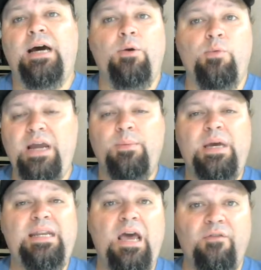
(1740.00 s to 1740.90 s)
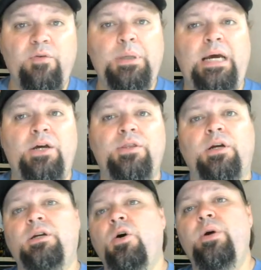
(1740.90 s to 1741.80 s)
I recommend everybody out there
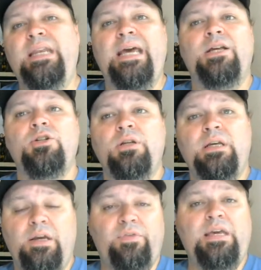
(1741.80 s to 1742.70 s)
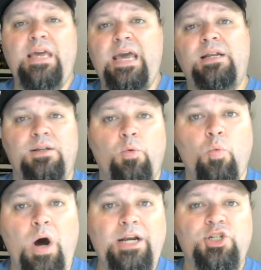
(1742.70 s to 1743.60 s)
going and, if they can,
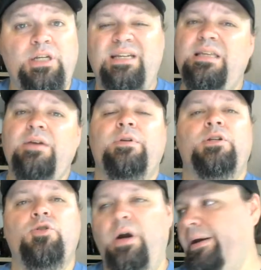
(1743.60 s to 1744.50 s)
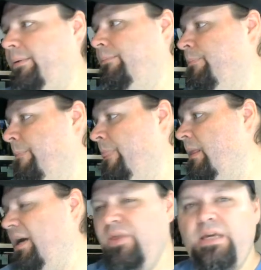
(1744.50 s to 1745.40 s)
watching it and give it a try.
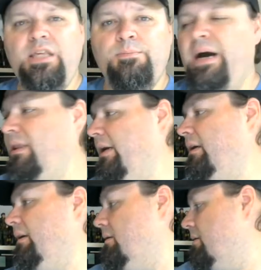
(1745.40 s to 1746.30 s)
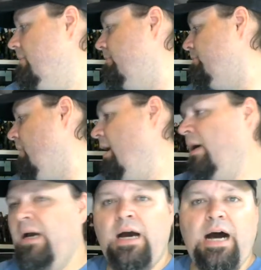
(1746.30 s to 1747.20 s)
I think you might like it.
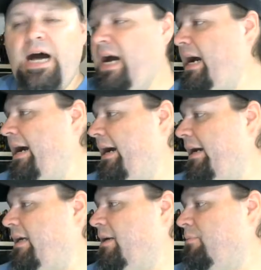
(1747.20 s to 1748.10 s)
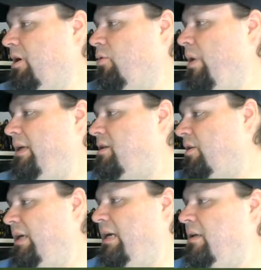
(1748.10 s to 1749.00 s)
I am going to wait till
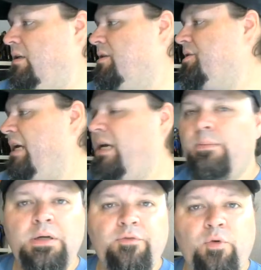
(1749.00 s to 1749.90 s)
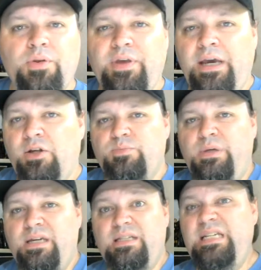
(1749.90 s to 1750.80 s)
the end, Sam, for Thanos,
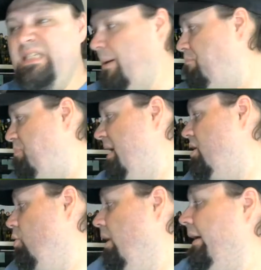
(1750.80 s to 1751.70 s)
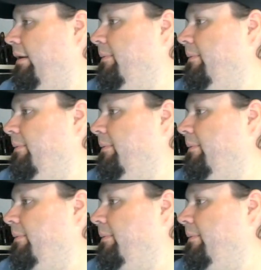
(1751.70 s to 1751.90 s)
because he's the big one.